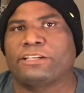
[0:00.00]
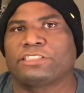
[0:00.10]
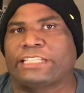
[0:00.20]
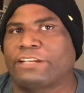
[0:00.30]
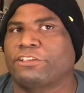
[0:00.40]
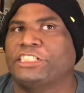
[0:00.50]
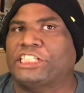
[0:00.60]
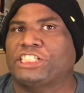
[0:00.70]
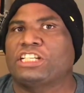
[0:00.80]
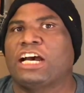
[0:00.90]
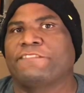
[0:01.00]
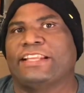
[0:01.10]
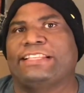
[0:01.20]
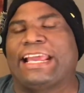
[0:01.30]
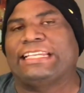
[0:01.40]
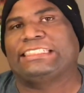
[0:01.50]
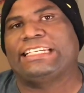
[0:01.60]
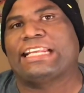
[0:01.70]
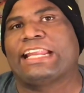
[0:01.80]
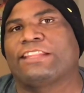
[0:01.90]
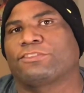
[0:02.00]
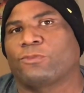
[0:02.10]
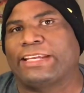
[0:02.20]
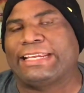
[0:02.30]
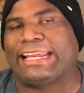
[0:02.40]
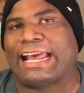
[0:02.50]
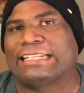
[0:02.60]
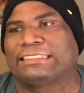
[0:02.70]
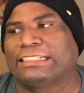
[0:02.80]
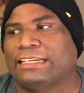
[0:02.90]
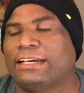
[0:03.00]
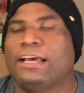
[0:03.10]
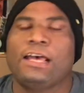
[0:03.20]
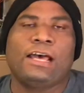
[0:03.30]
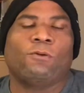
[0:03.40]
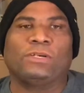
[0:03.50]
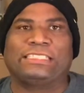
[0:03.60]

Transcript: standard edition of the 1993 Godzilla. Once